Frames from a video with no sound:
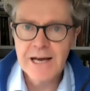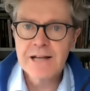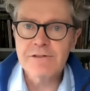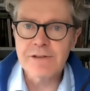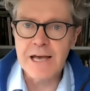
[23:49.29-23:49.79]

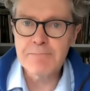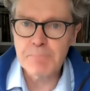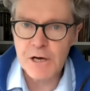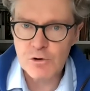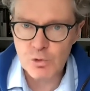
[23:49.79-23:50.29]
De
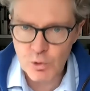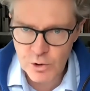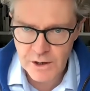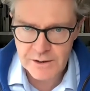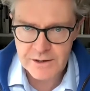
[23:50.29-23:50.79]

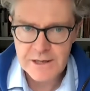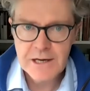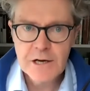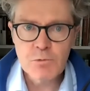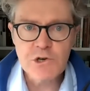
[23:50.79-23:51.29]
Pictura,
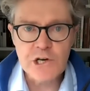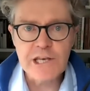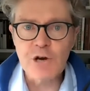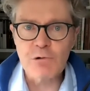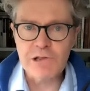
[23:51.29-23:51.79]
which a
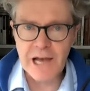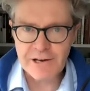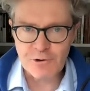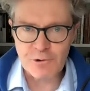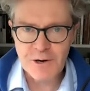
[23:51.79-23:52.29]
year later